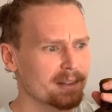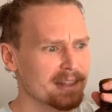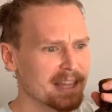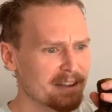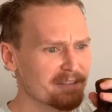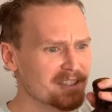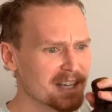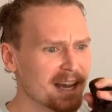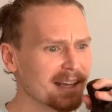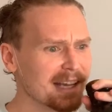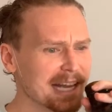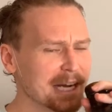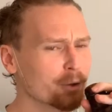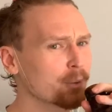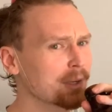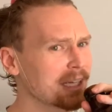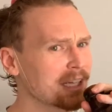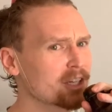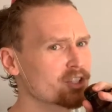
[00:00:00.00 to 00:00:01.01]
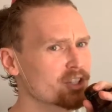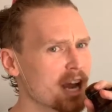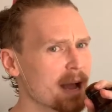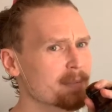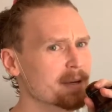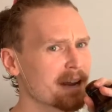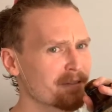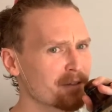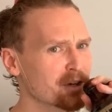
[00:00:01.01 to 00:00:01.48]
They've done a really good
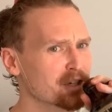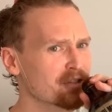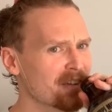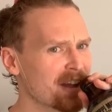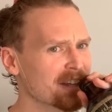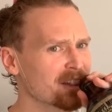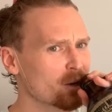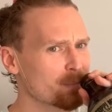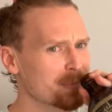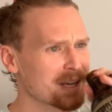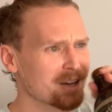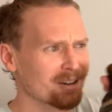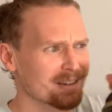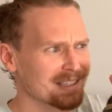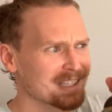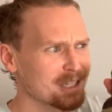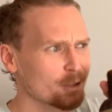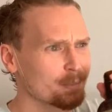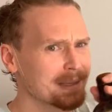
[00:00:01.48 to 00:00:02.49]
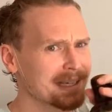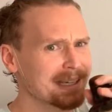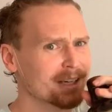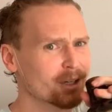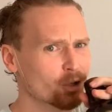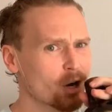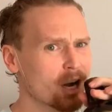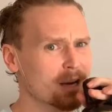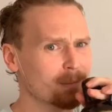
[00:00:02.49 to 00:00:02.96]
job diversifying their beer and still being
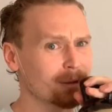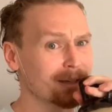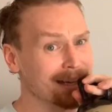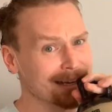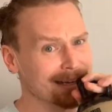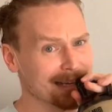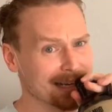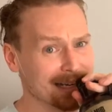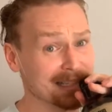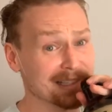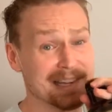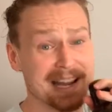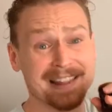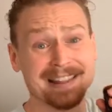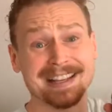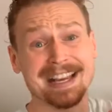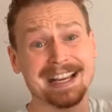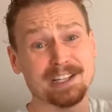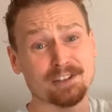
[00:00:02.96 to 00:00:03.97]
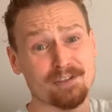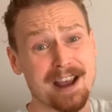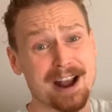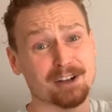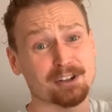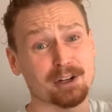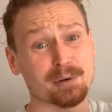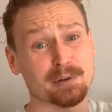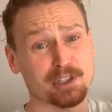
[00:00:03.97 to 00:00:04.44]
incredible in Guinness. And the Guinness
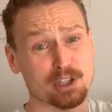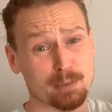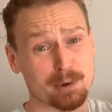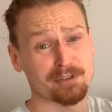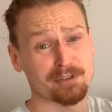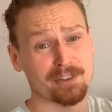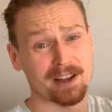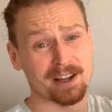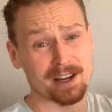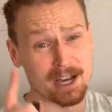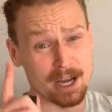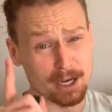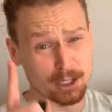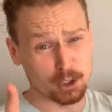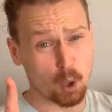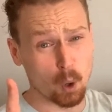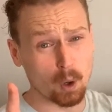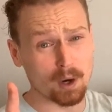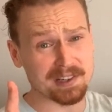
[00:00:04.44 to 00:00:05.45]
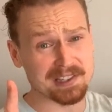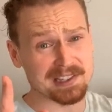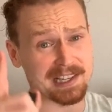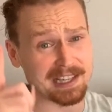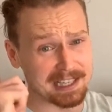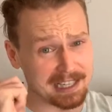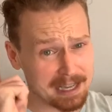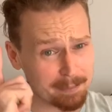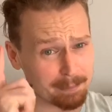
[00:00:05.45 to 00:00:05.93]
factory was fun.
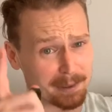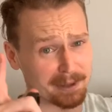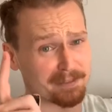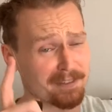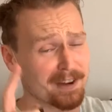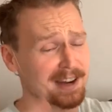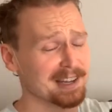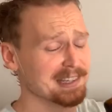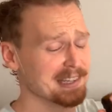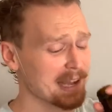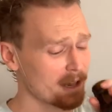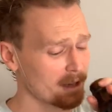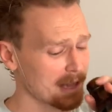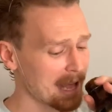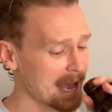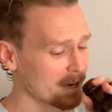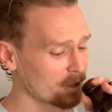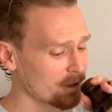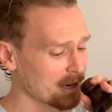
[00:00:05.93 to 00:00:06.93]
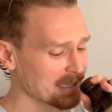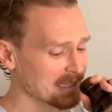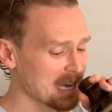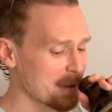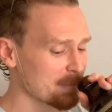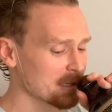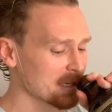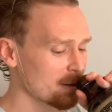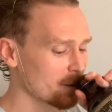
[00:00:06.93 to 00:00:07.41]
Touristy, but fun as hell. I had a great
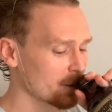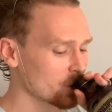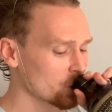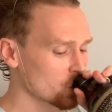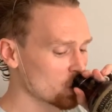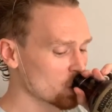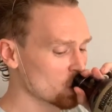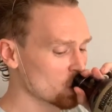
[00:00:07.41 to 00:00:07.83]
time in Dublin.